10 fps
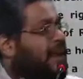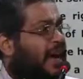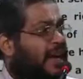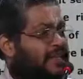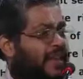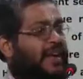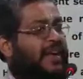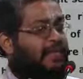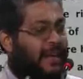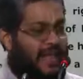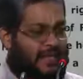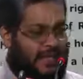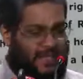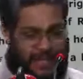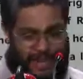And we had
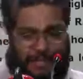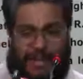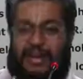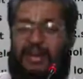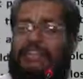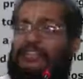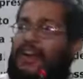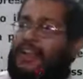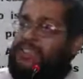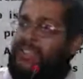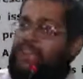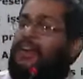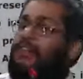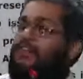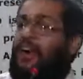immunization, a pakka strategy,
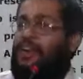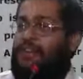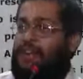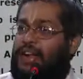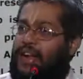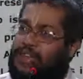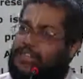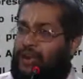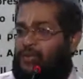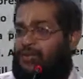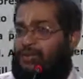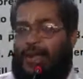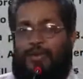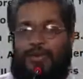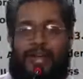forward rates, how to
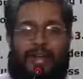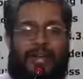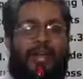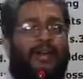calculate.